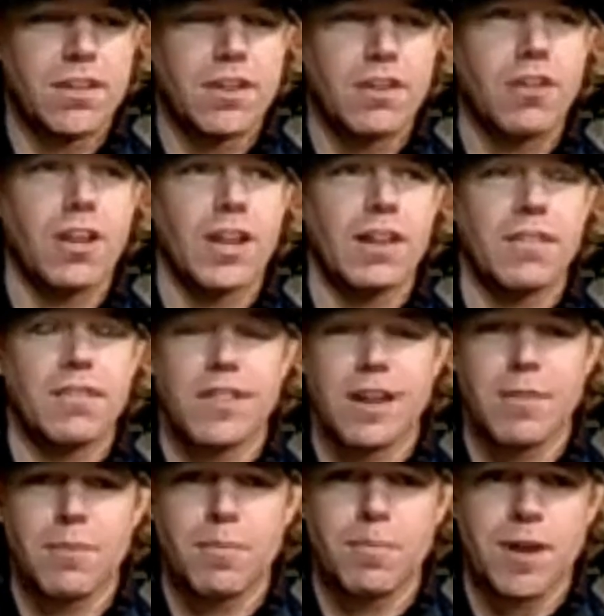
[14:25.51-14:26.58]
year later
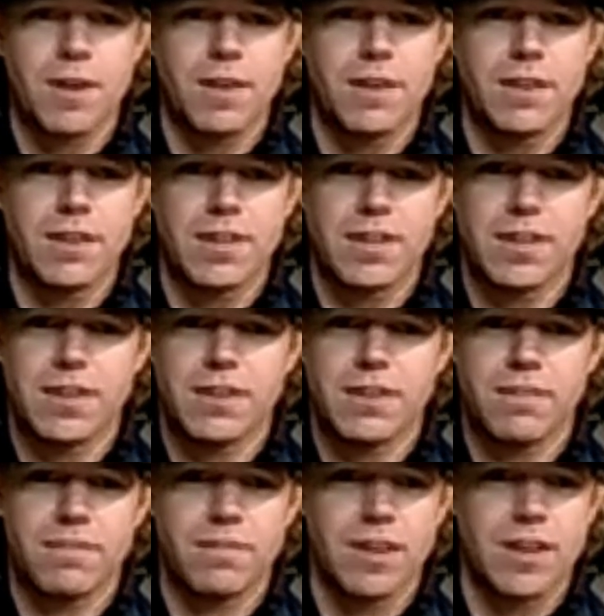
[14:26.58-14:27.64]
they were married, and a
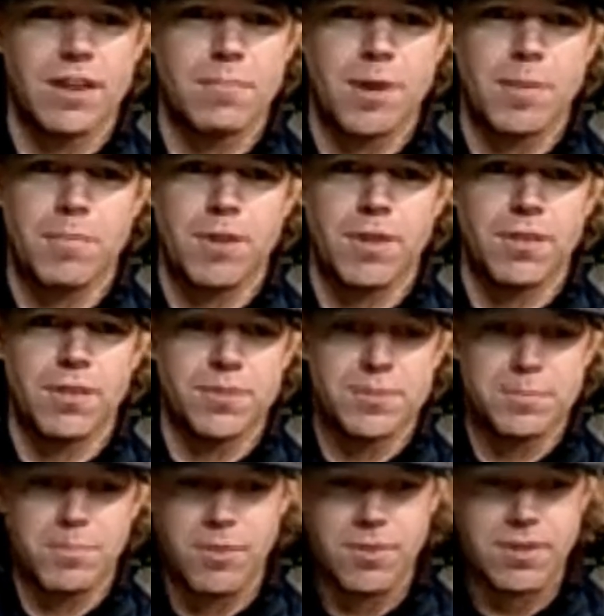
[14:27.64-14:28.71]
year later my brother
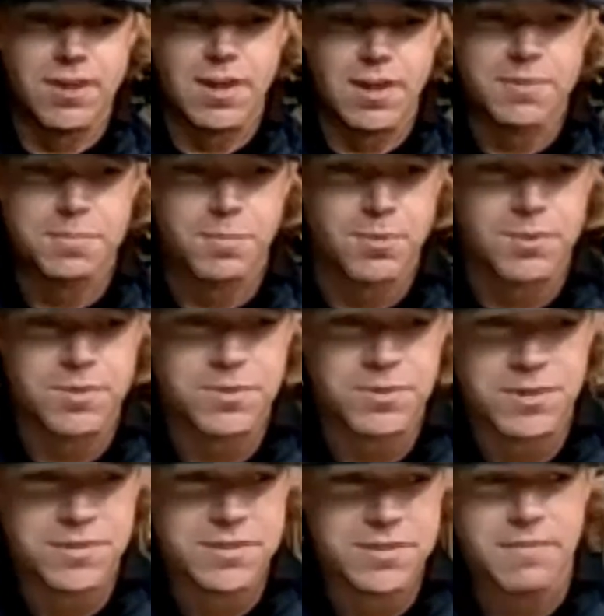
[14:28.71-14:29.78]
was born, and I was born
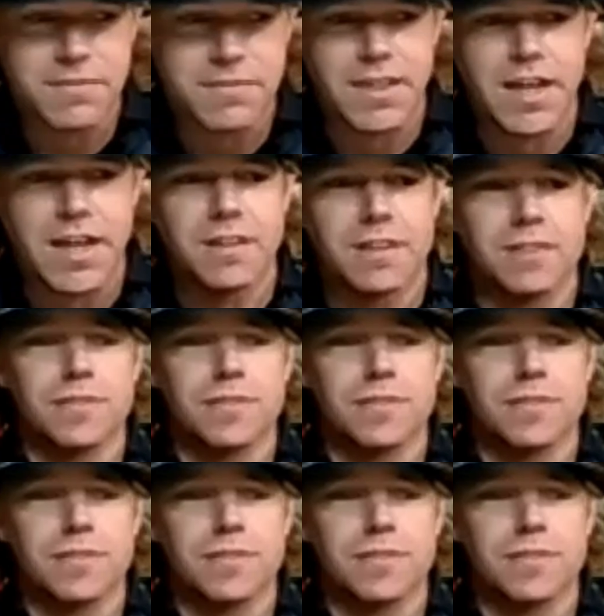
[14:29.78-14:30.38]
2 years after that.